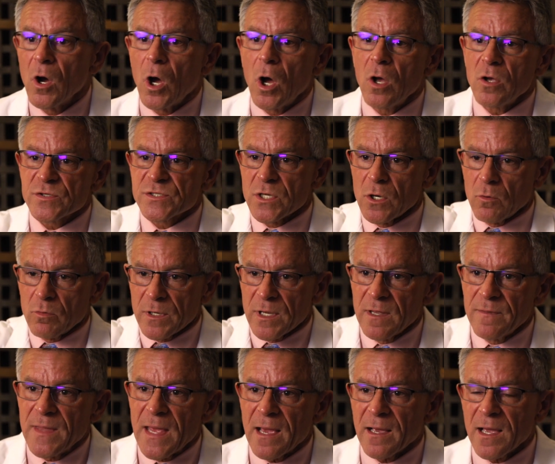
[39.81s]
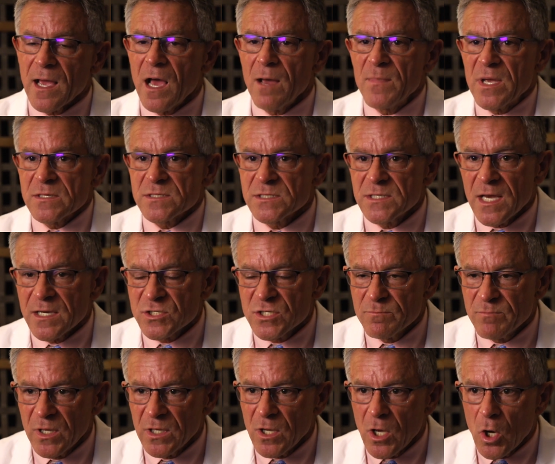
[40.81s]
Also, in that comment
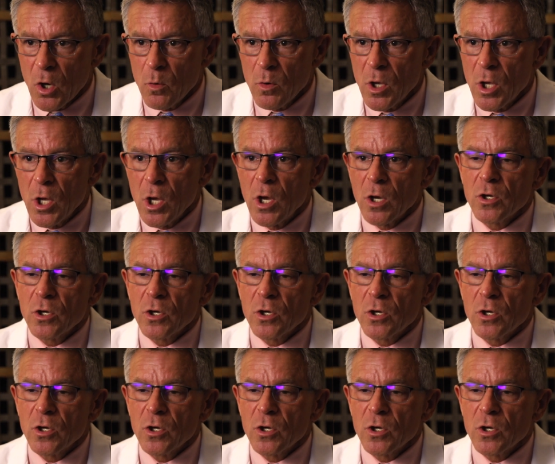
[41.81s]
section below,